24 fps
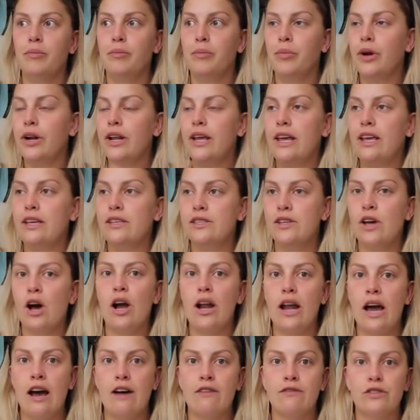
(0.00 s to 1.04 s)
pretty
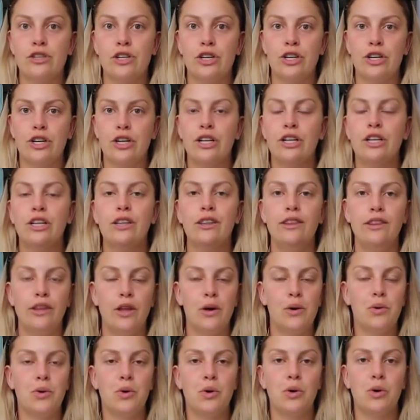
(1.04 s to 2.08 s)
sought after
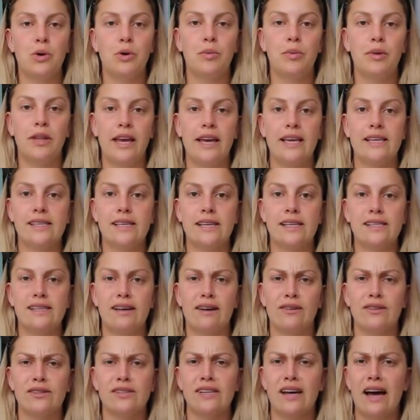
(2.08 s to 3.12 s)
local place that
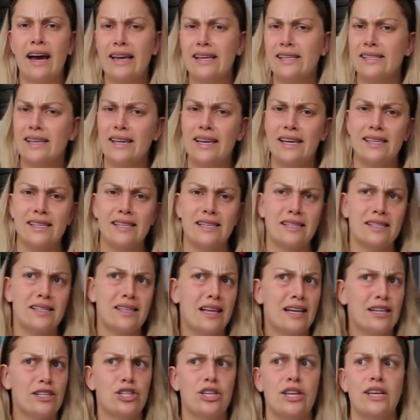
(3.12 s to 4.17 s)
sells ices and
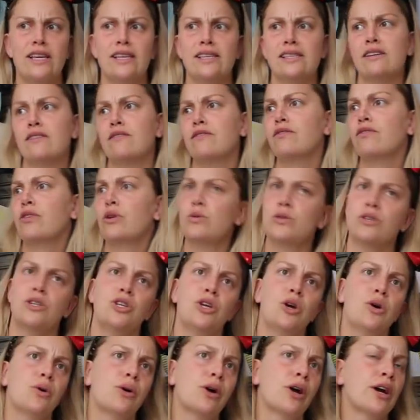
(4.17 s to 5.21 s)
slushies and frozen
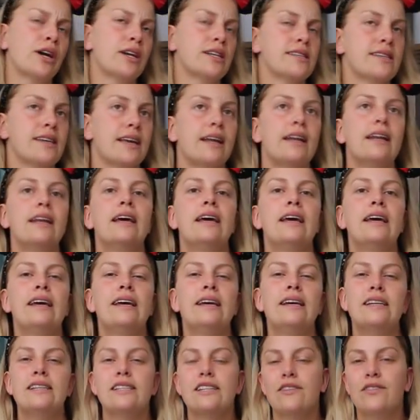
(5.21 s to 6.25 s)
yogurts and
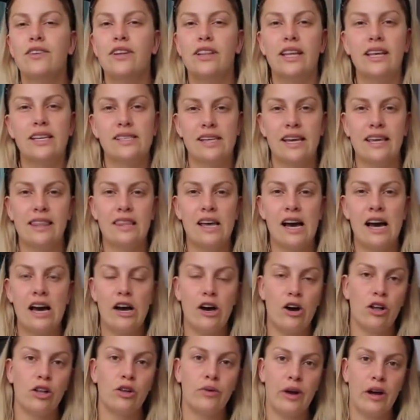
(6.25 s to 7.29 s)
different things like that
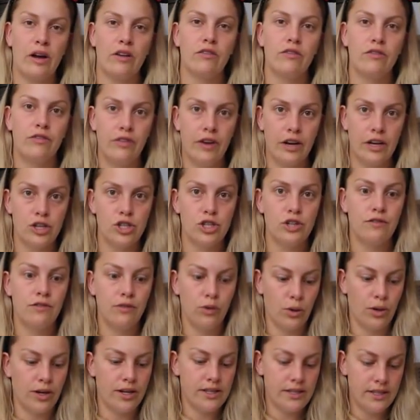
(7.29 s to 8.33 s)
all around fresh
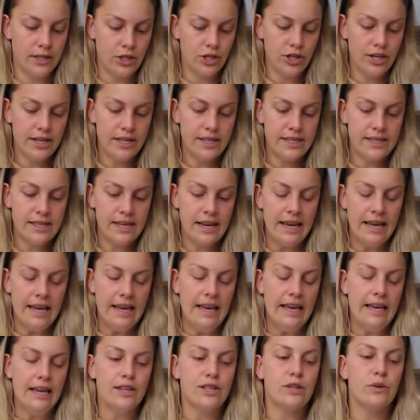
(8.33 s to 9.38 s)
Florida citrus.
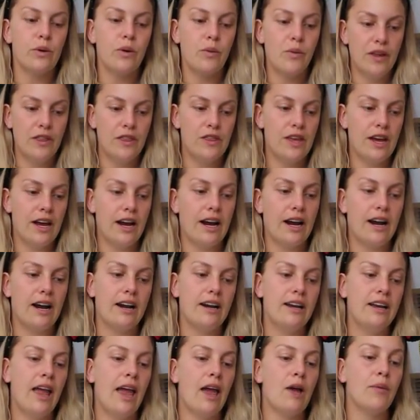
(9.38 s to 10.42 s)
So we went
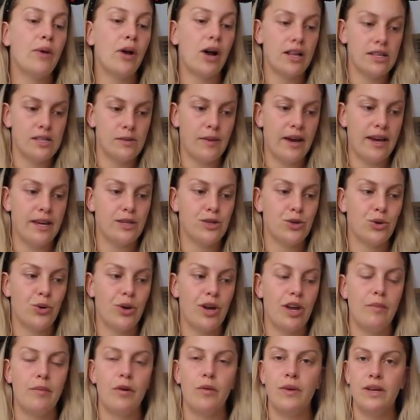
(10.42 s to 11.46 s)
there and we got some ice
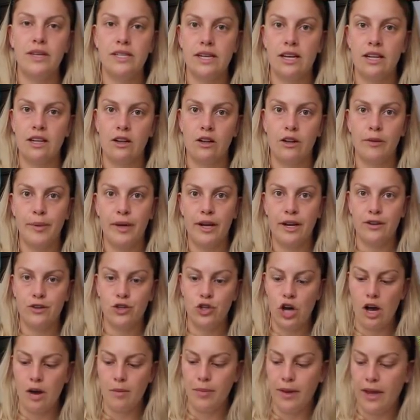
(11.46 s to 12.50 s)
cream and we did a little bit of
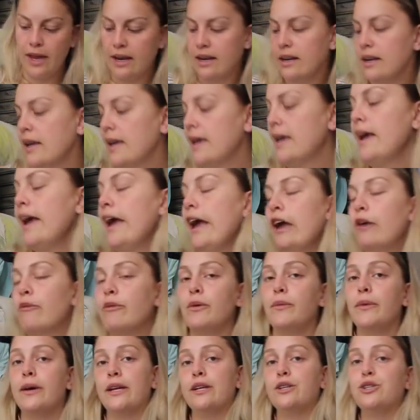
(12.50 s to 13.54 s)
shopping, and
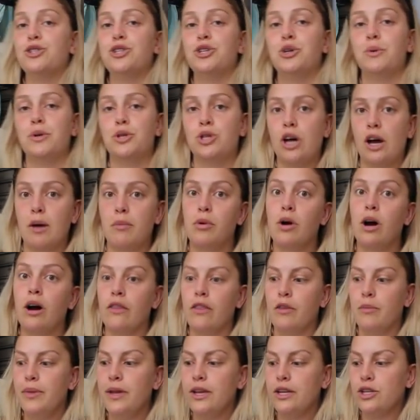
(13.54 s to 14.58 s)
we went into a shop
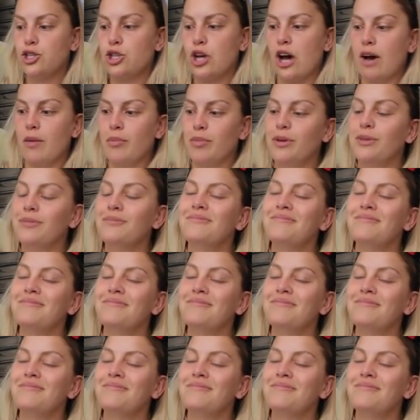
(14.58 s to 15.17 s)
called the Beach Shop.